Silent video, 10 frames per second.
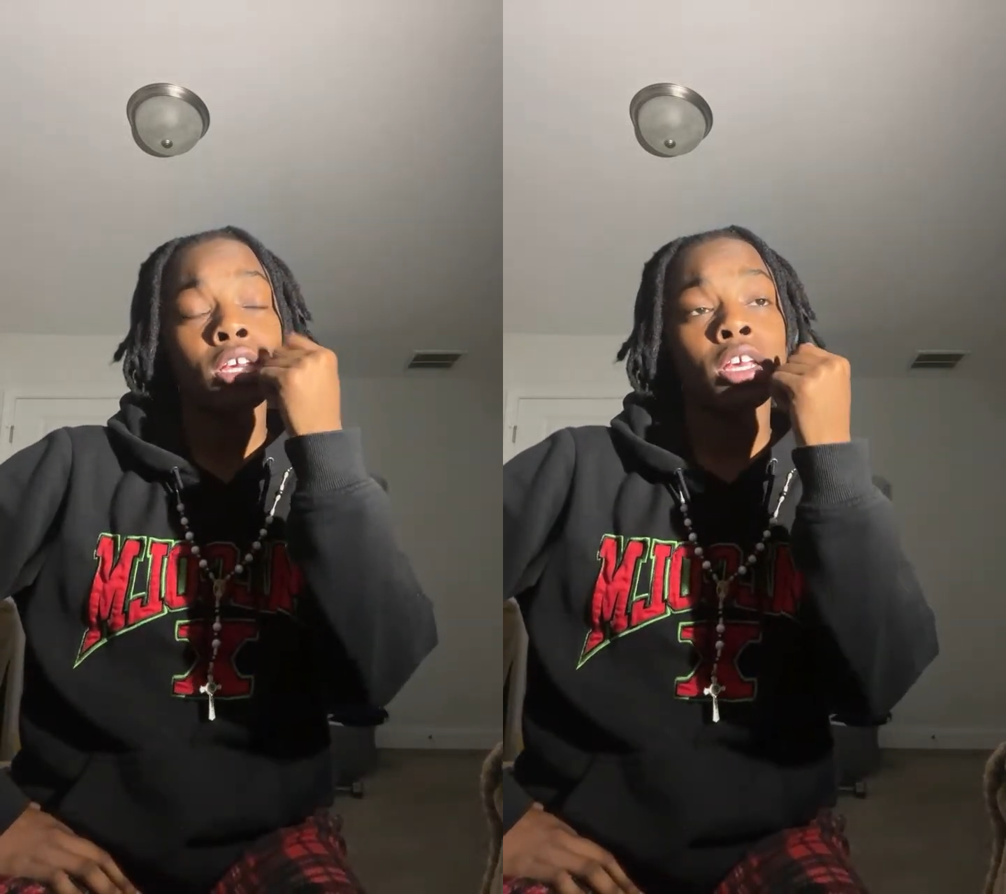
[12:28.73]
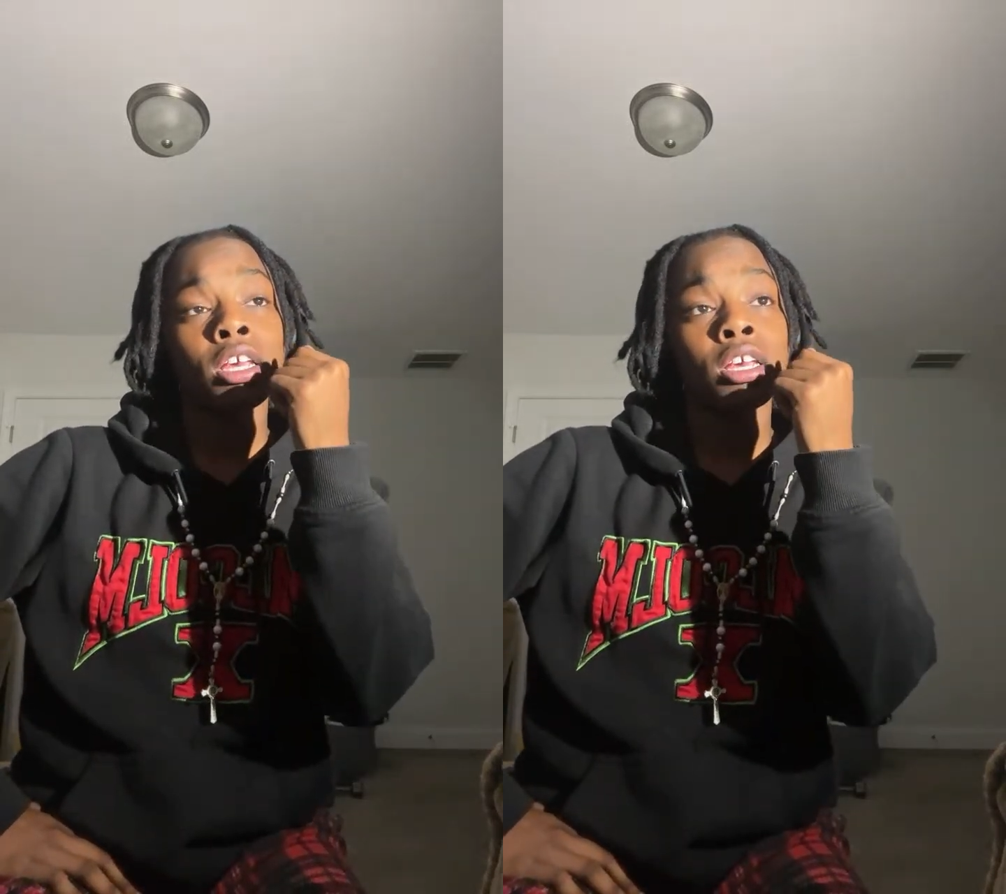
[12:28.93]

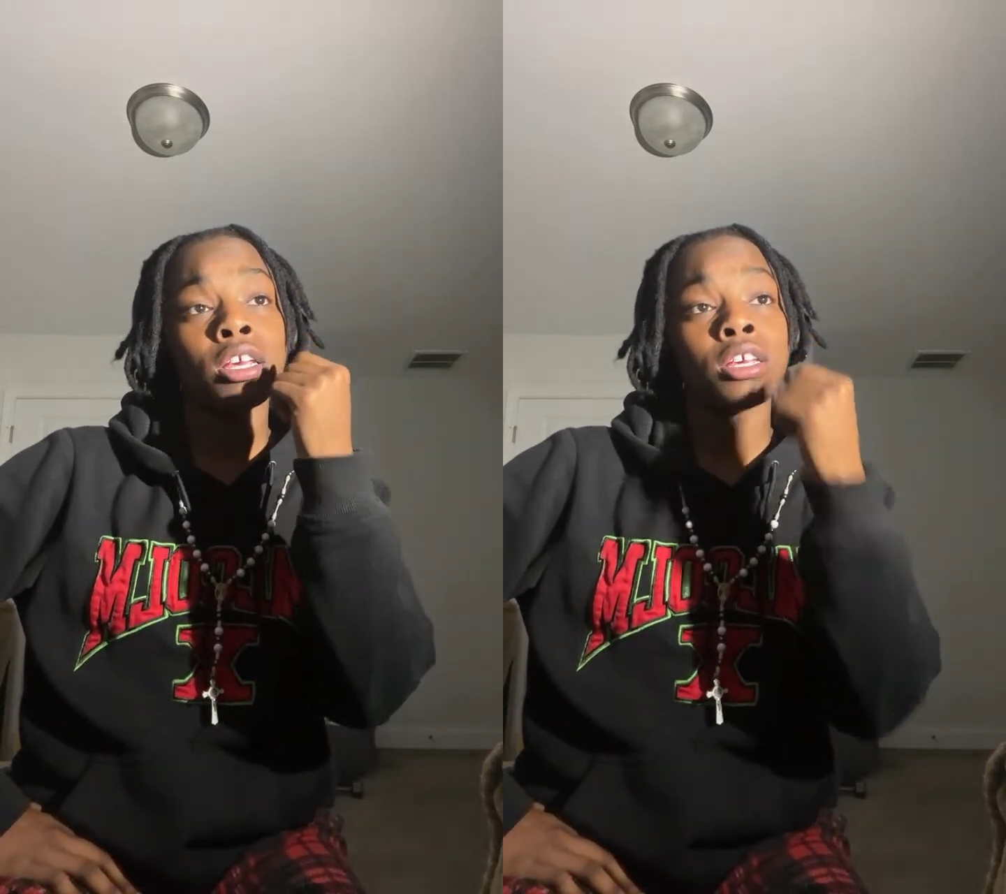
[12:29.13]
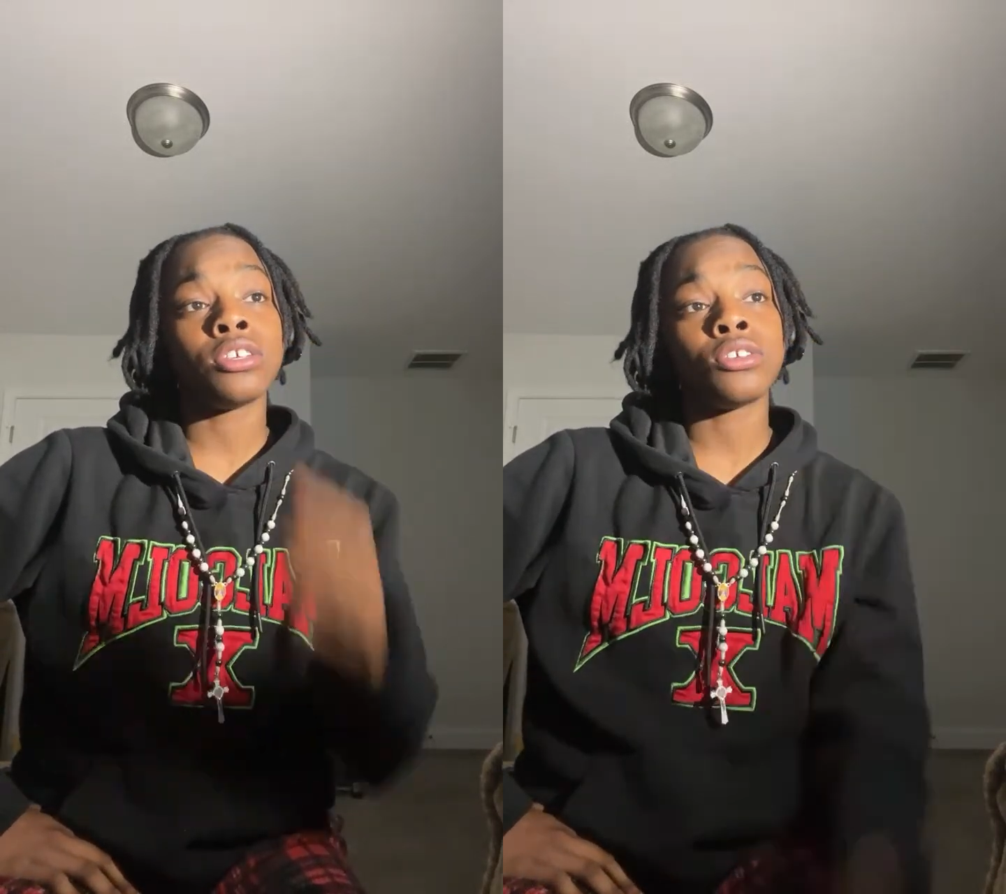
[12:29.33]

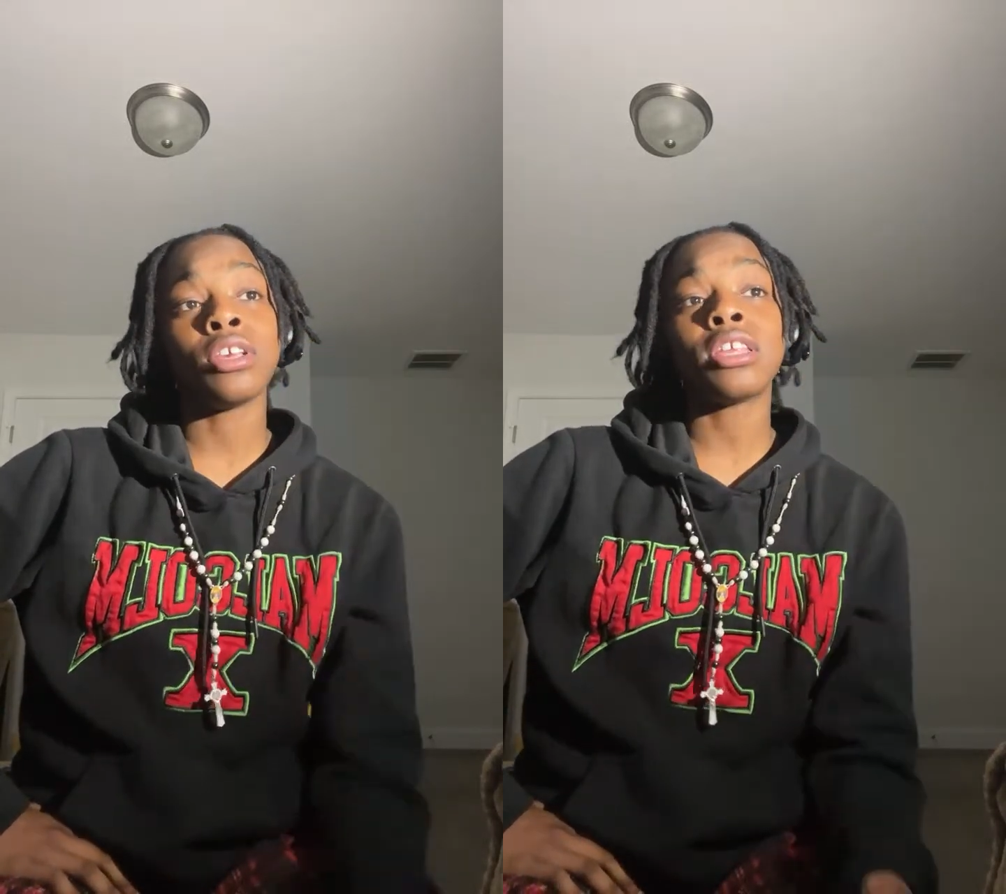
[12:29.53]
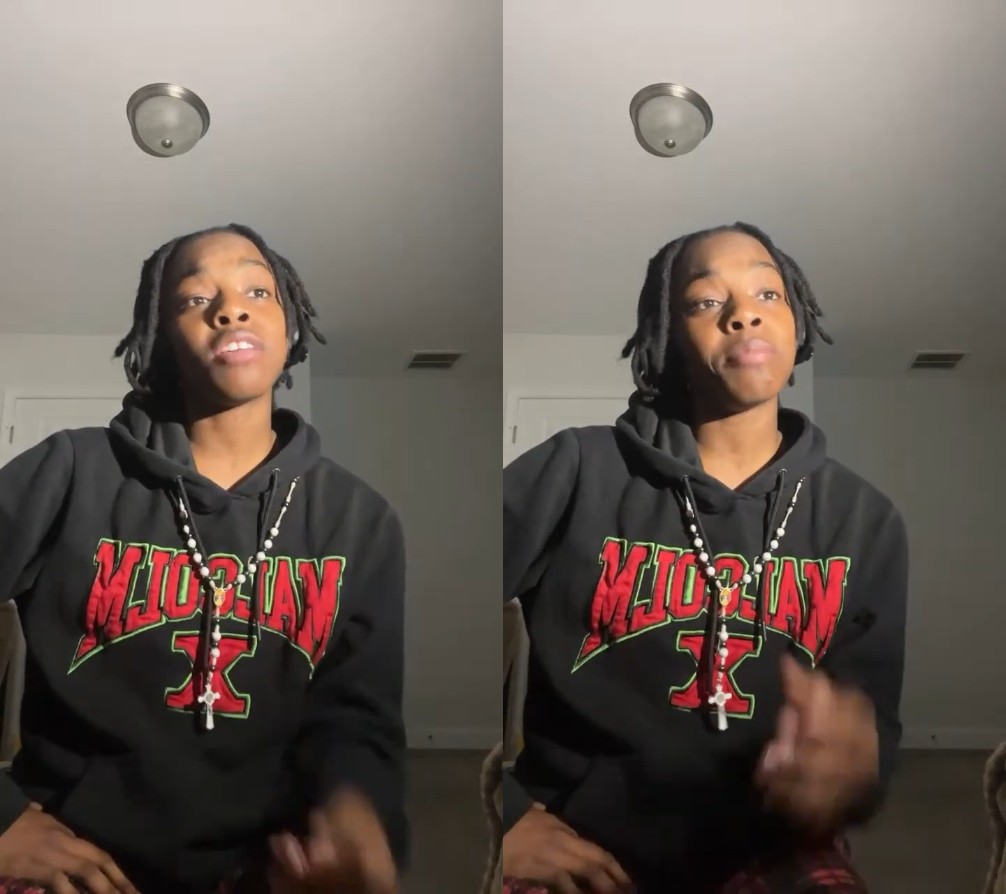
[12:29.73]
is you
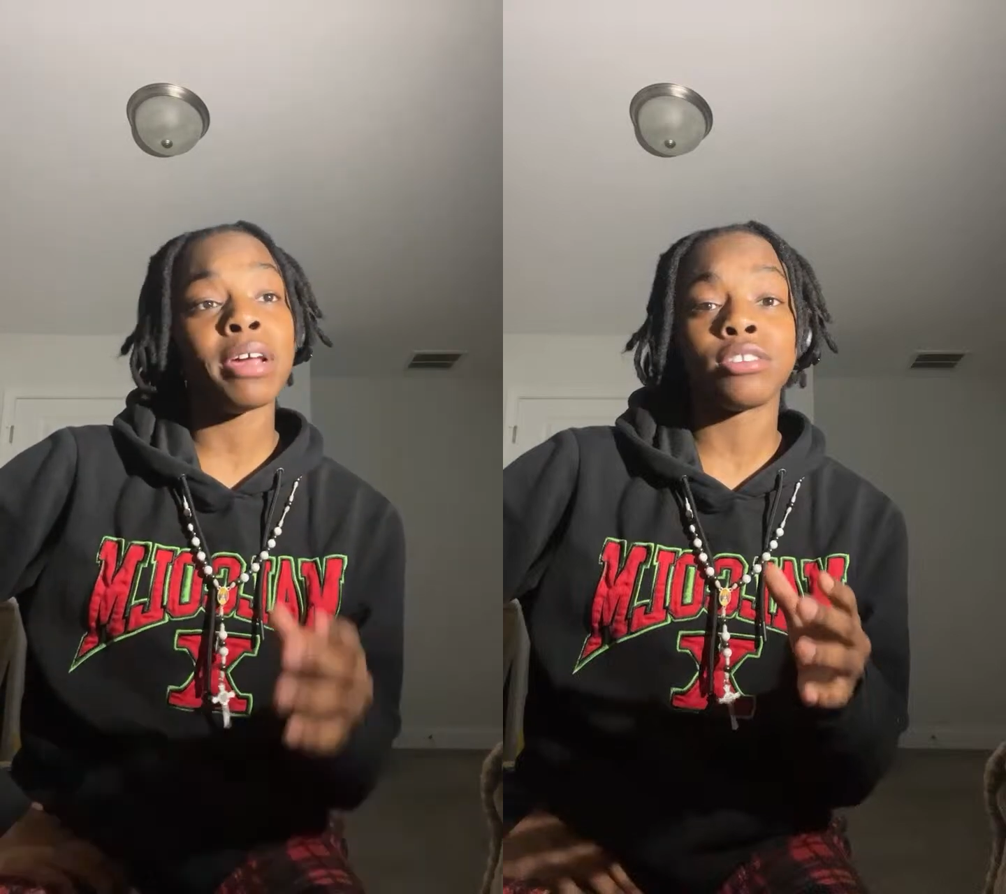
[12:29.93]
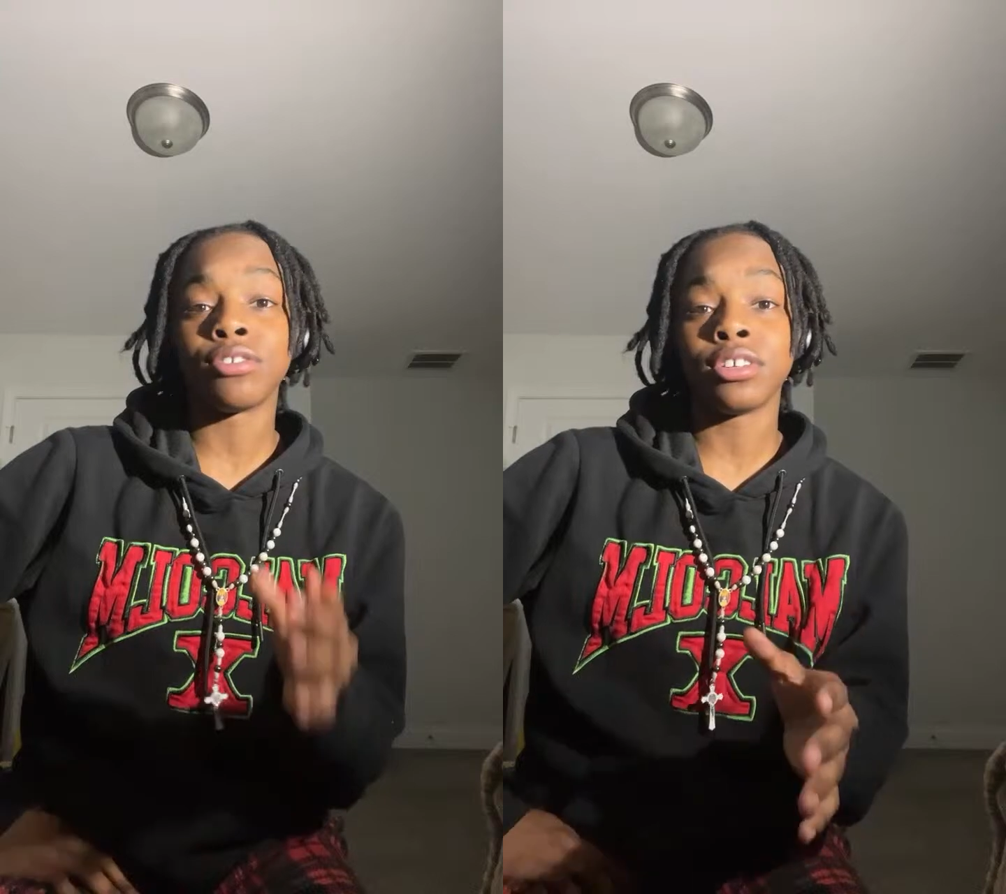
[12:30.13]
have to have
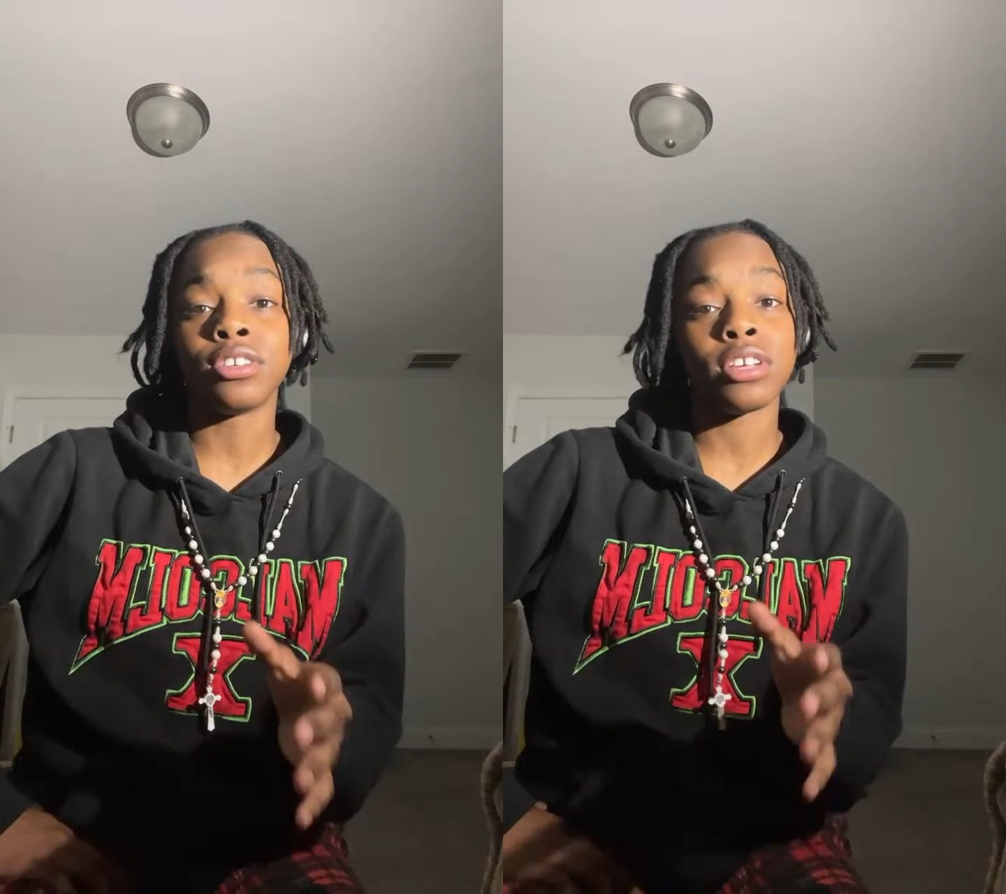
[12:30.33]
boundaries